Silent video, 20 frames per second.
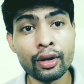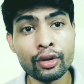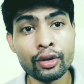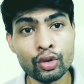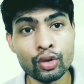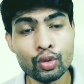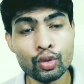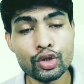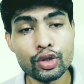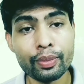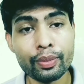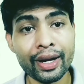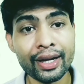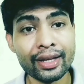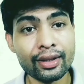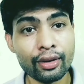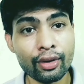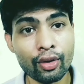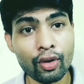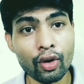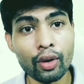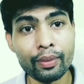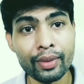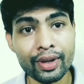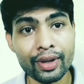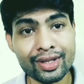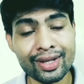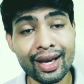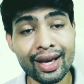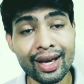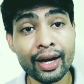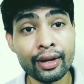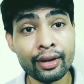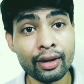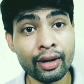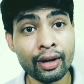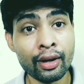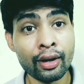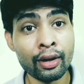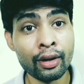used by the government
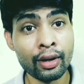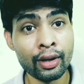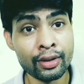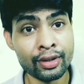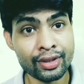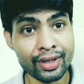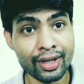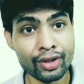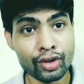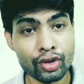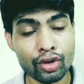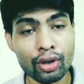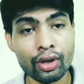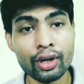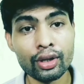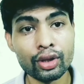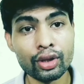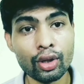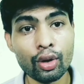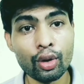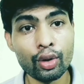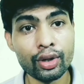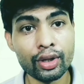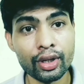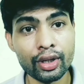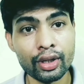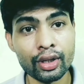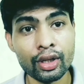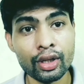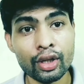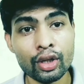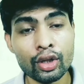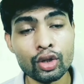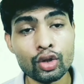or a central authority